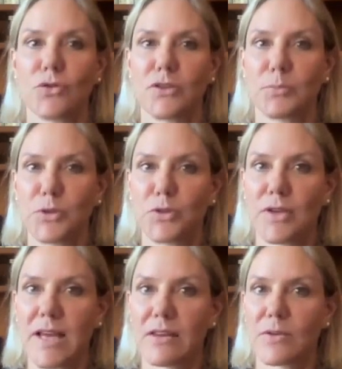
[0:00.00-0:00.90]
put
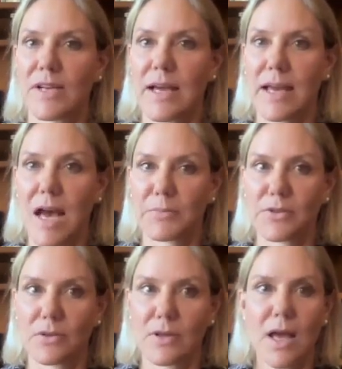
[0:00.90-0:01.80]
together in a
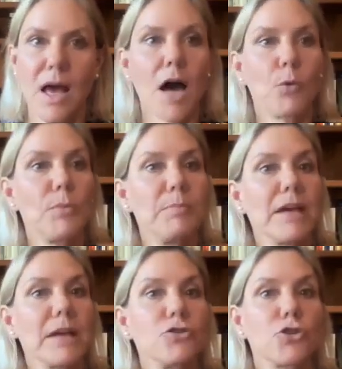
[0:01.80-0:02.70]
capsule? Are we
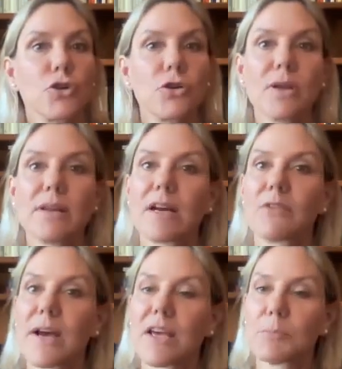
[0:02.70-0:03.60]
making sure that they are
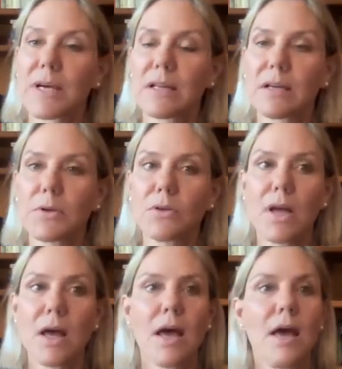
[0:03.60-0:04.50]
bioavailable,
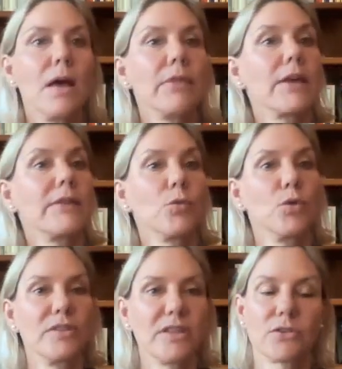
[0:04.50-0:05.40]
that they
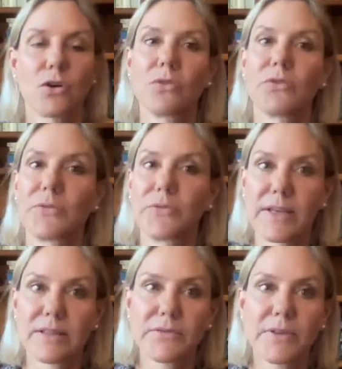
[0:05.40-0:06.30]
will dissolve
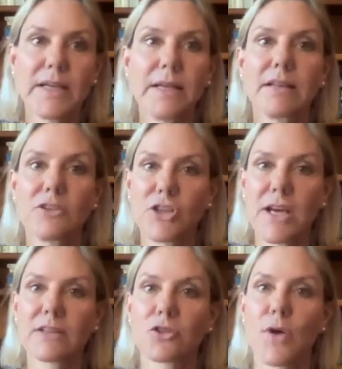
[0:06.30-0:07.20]
effectively in the
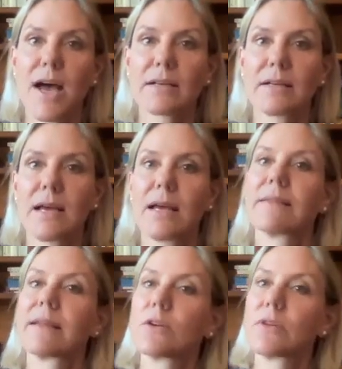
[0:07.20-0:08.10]
GI tract,
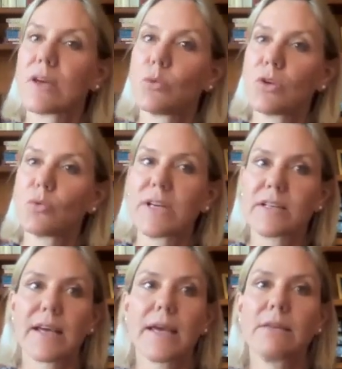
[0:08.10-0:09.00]
that they will
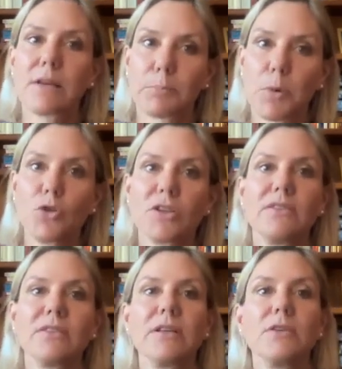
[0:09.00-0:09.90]
retain their
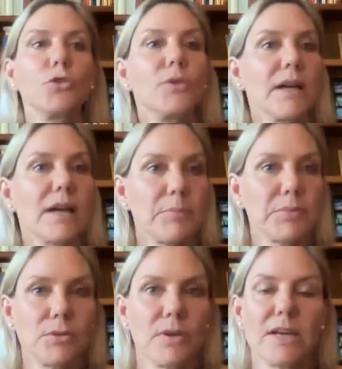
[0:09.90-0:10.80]
potency during
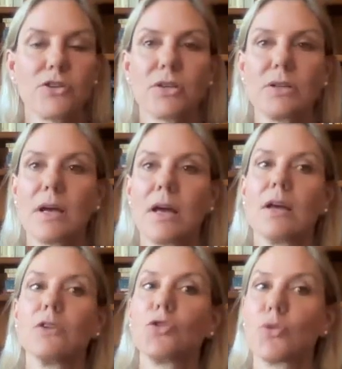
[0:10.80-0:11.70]
encapsulation,
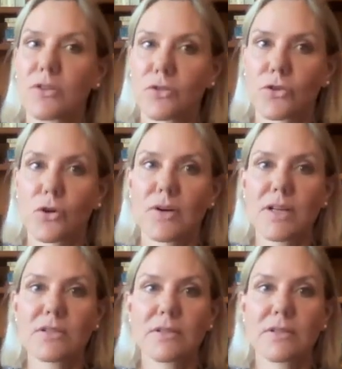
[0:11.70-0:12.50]
during storage?